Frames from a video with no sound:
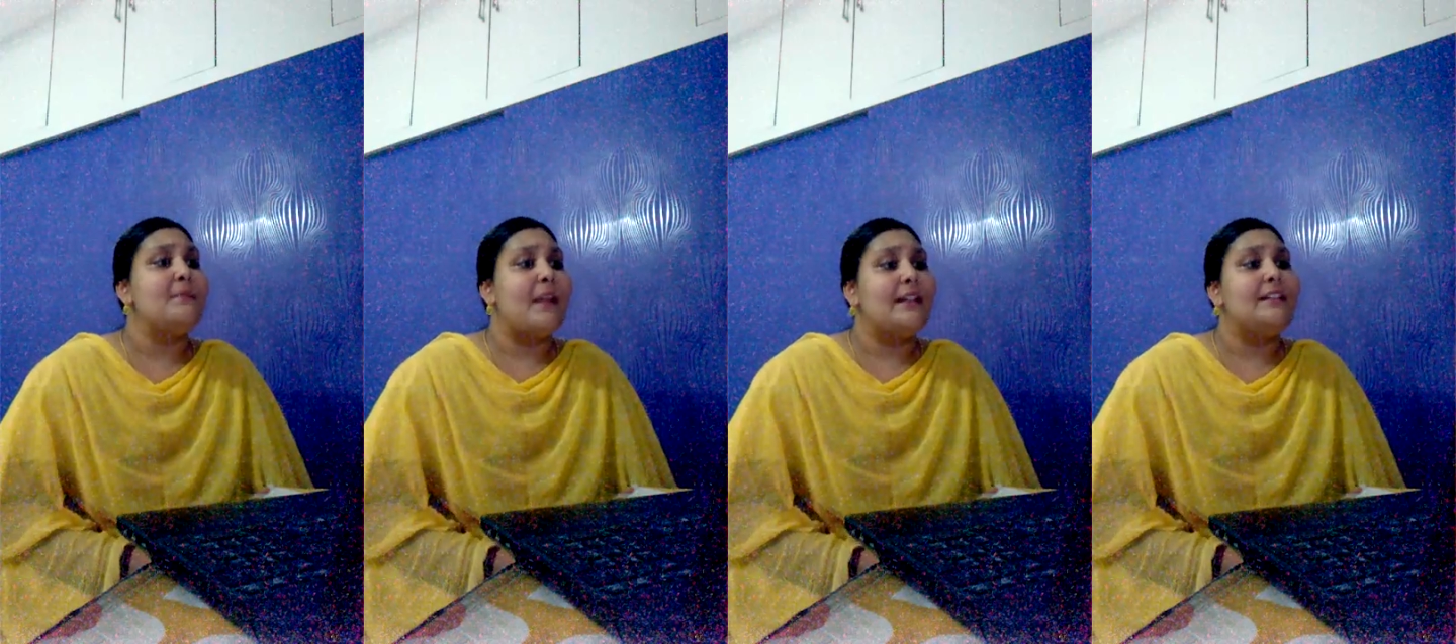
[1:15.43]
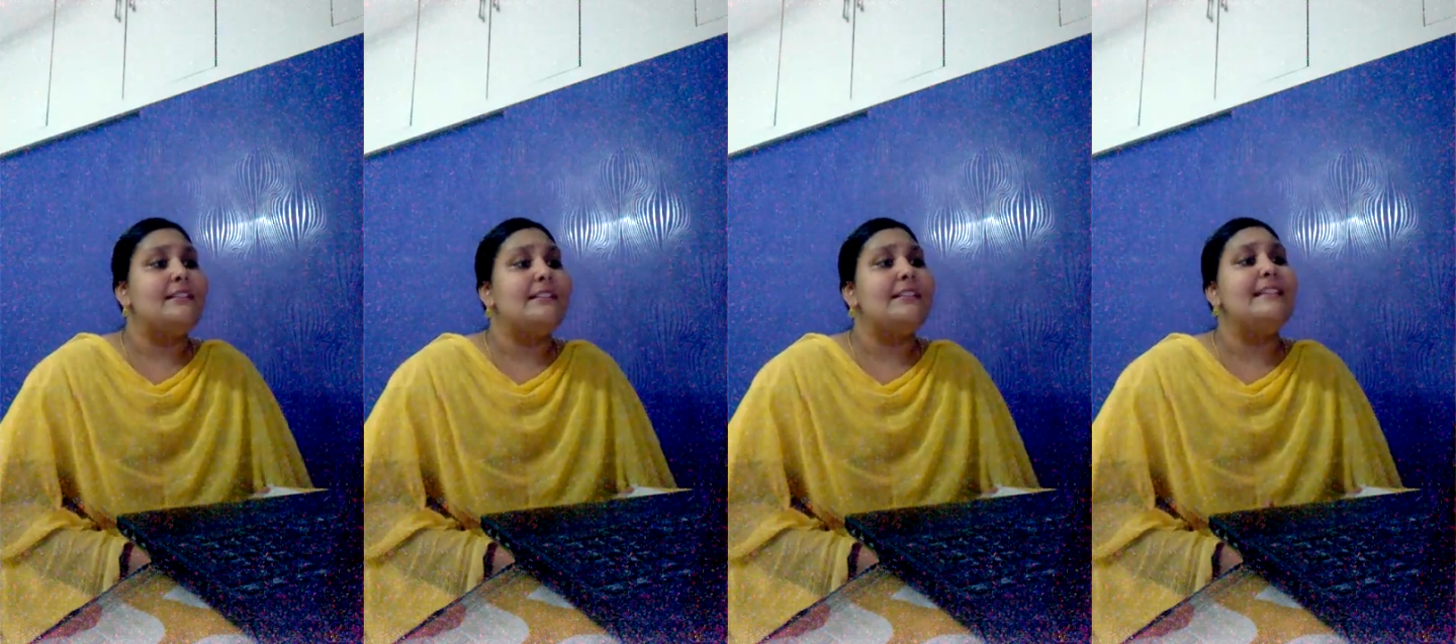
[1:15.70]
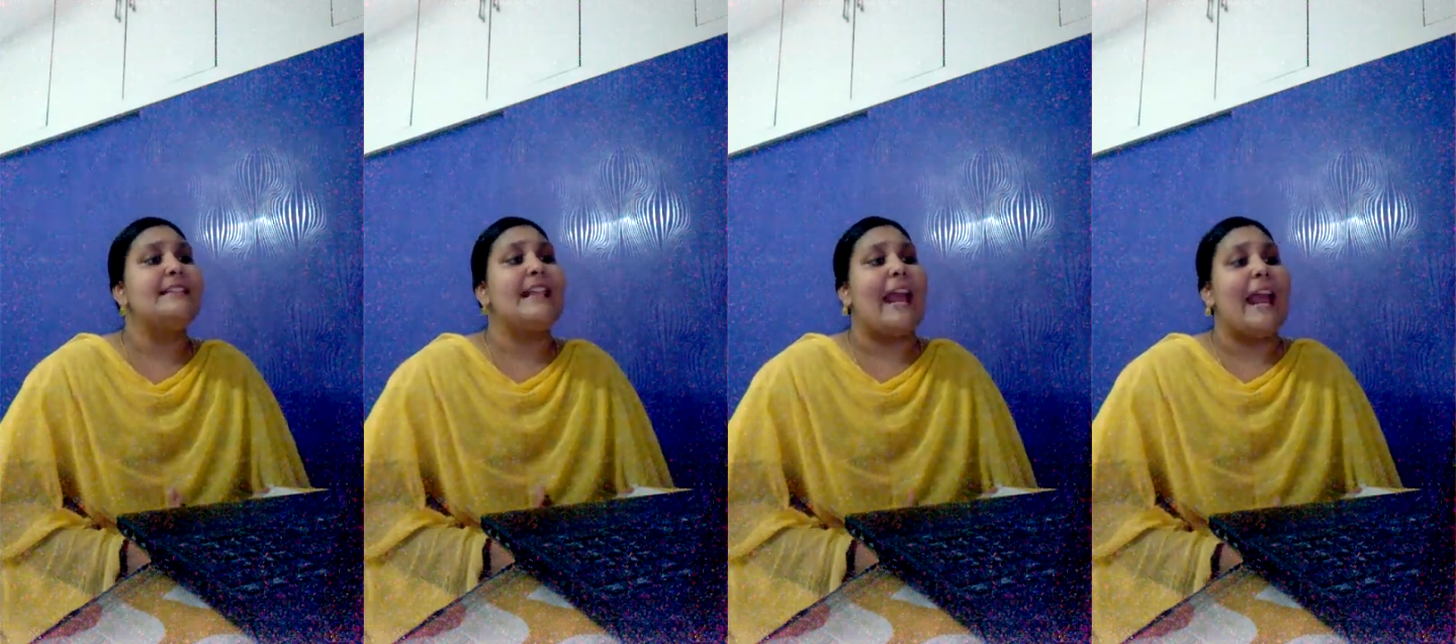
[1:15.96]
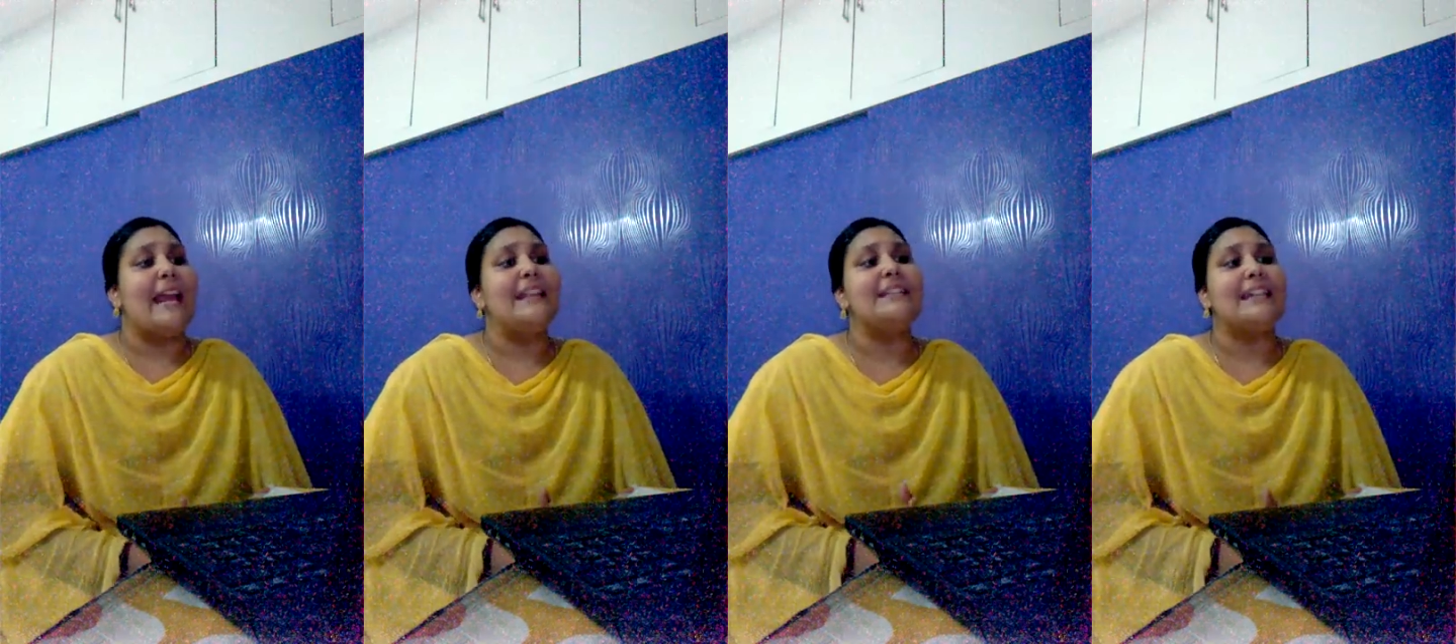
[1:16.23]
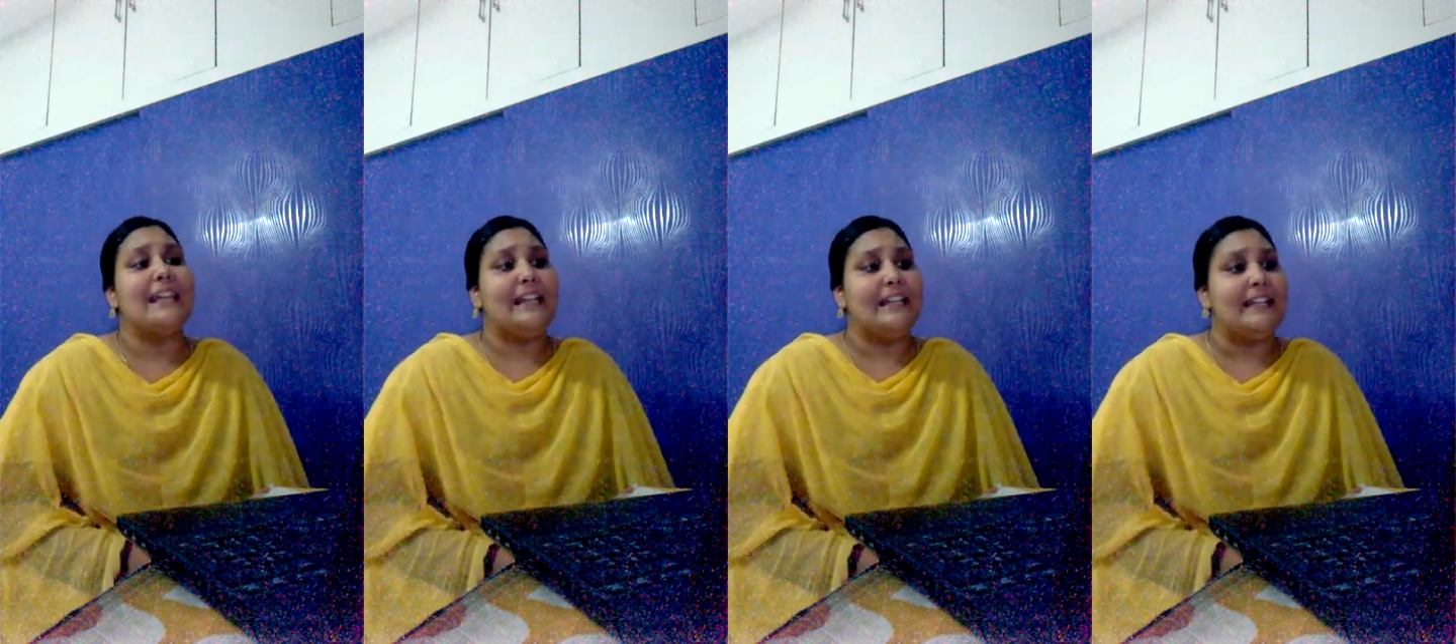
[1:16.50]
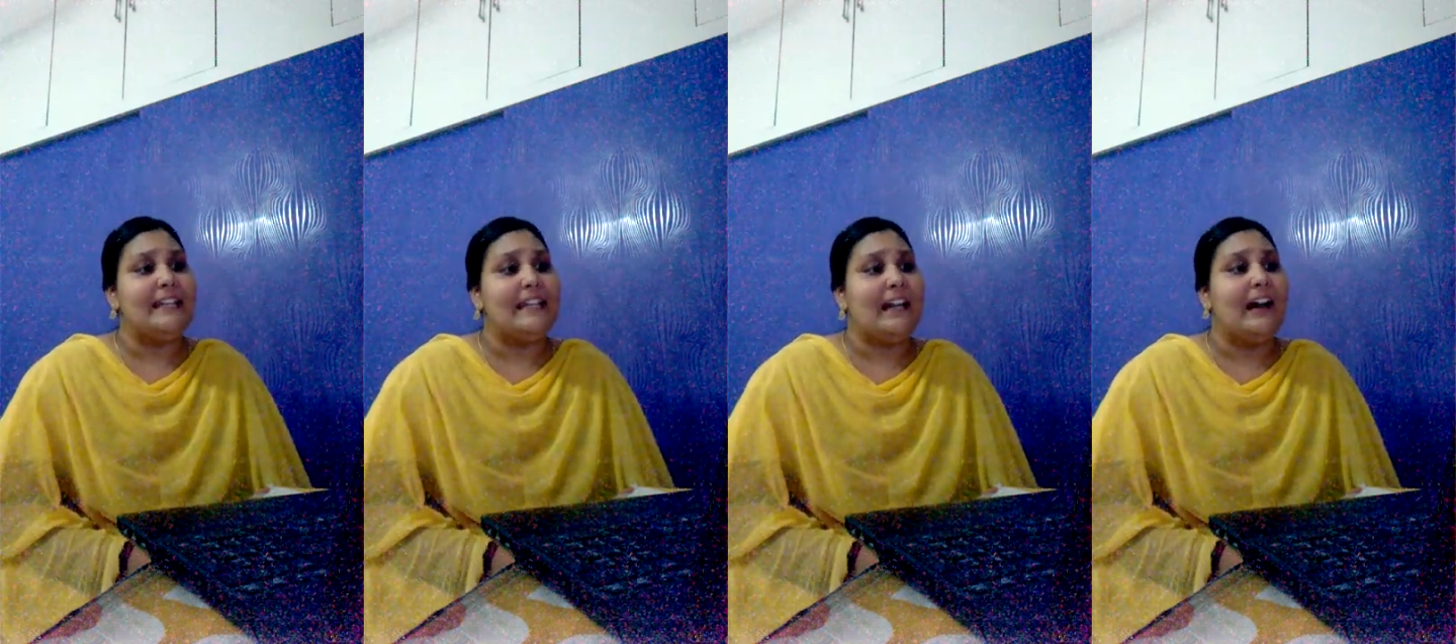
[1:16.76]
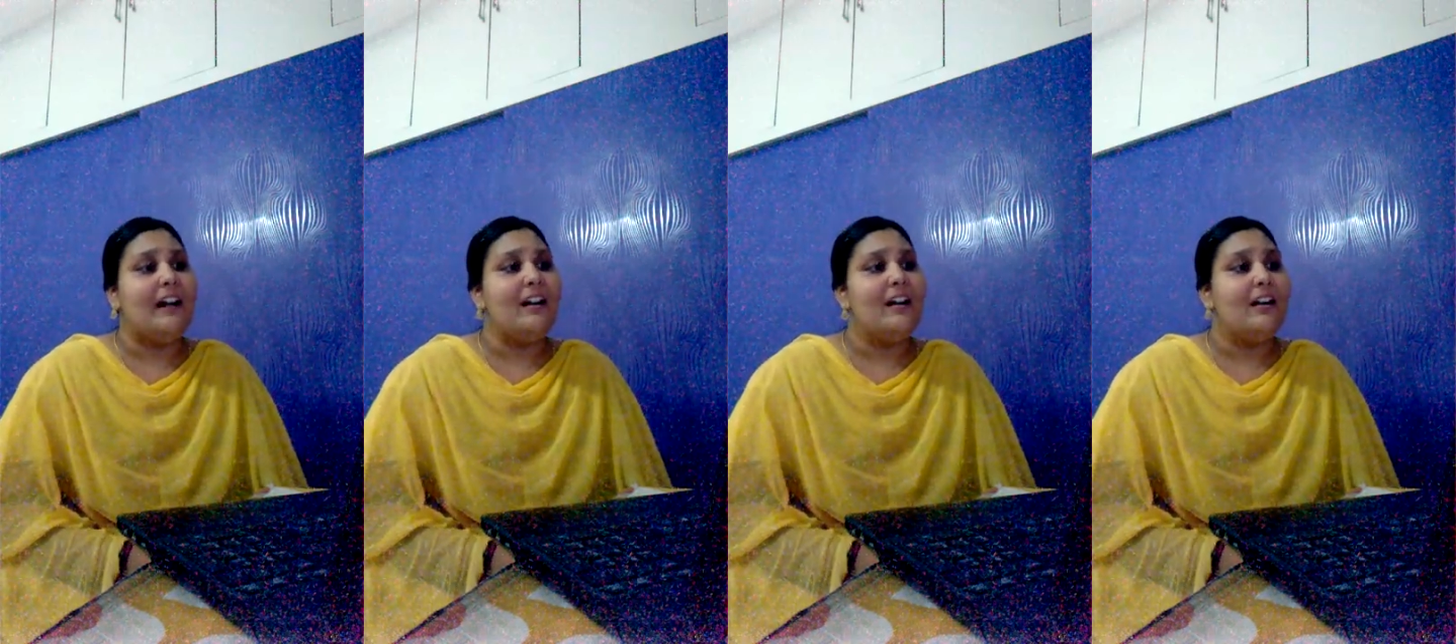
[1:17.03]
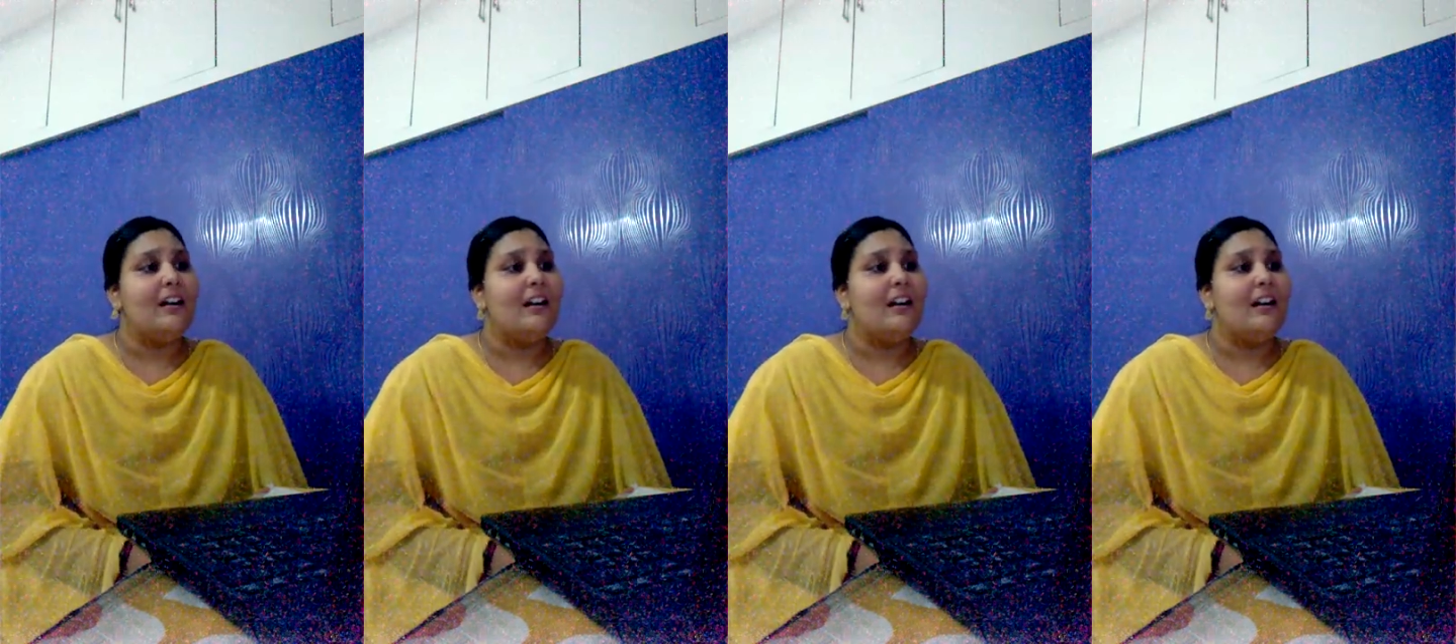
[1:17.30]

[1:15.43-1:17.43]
medals at India